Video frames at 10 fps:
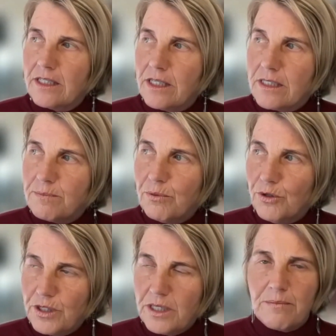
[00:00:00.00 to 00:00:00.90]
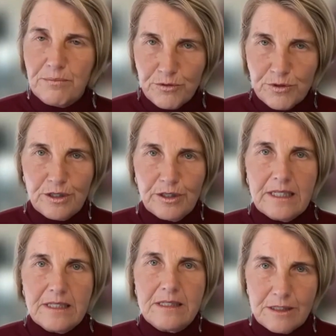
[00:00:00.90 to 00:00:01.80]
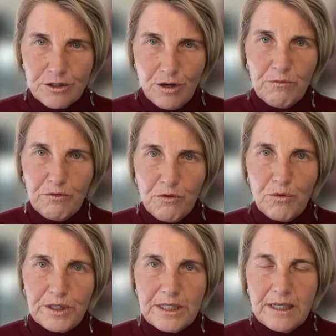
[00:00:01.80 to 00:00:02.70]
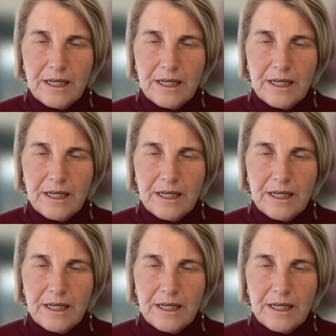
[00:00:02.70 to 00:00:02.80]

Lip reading: just put their boots on us and stomp forward.